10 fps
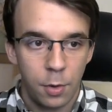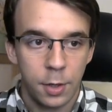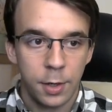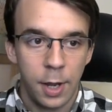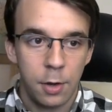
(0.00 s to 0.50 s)

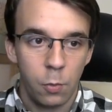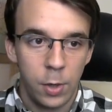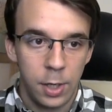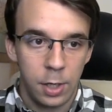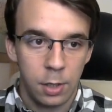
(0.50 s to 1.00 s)
Again,
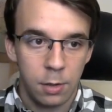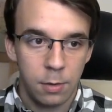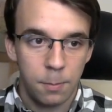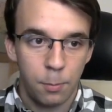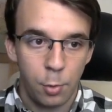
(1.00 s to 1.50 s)
we
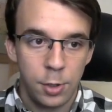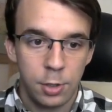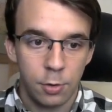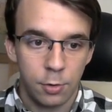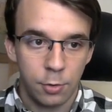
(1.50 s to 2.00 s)
print
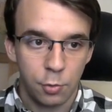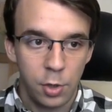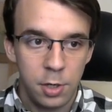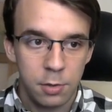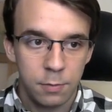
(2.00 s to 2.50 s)
it on the
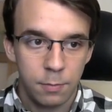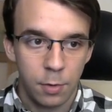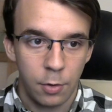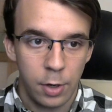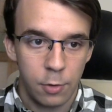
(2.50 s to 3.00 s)
screen,
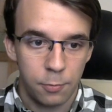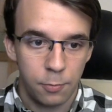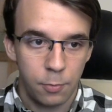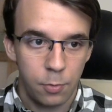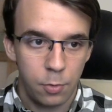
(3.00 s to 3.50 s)
array of
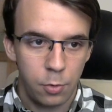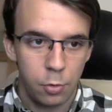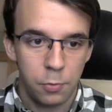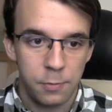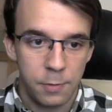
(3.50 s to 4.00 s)

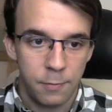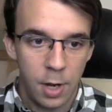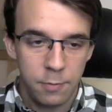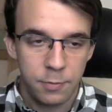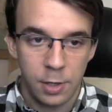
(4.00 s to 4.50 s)

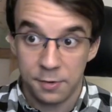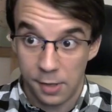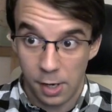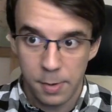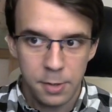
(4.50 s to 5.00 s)
255, the last
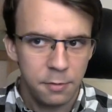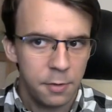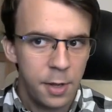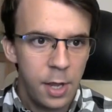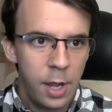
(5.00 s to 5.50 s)
element,
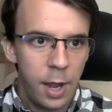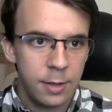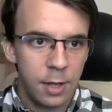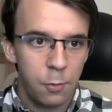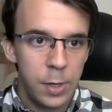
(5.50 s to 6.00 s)
and
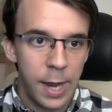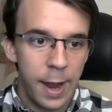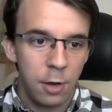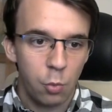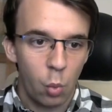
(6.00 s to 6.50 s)
then we
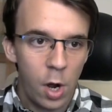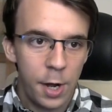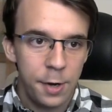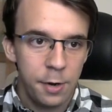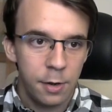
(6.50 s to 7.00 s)
add
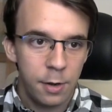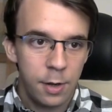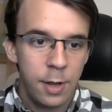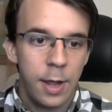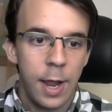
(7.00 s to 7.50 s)
one
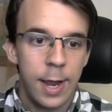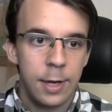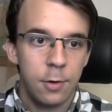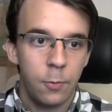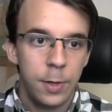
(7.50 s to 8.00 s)

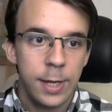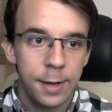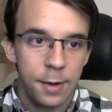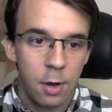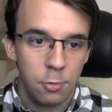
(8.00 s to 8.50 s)
and we
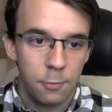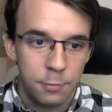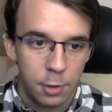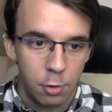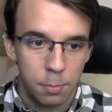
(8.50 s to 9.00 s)
get out of
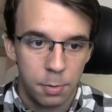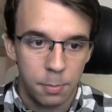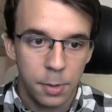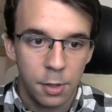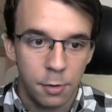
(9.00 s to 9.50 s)
the loop
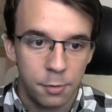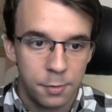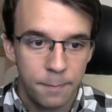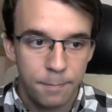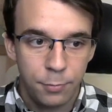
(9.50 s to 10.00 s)
because
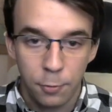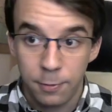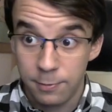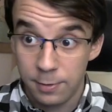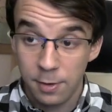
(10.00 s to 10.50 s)

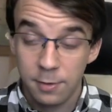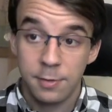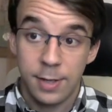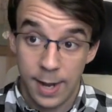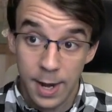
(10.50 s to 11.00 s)
256
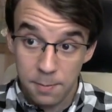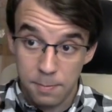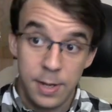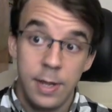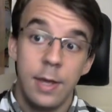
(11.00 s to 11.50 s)
can
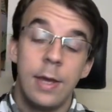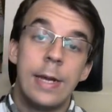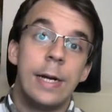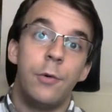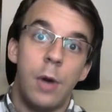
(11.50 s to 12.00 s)
be
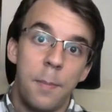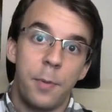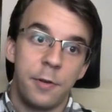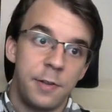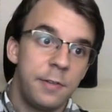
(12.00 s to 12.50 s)

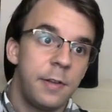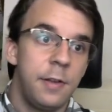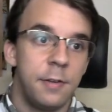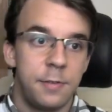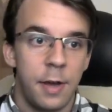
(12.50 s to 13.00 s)
represented
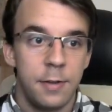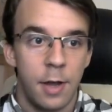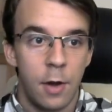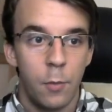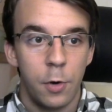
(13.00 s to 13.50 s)
inside
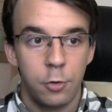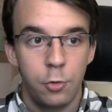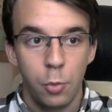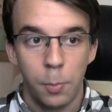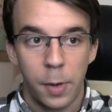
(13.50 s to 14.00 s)
our
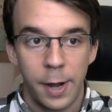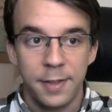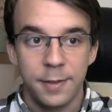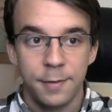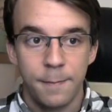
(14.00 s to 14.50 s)
2 byte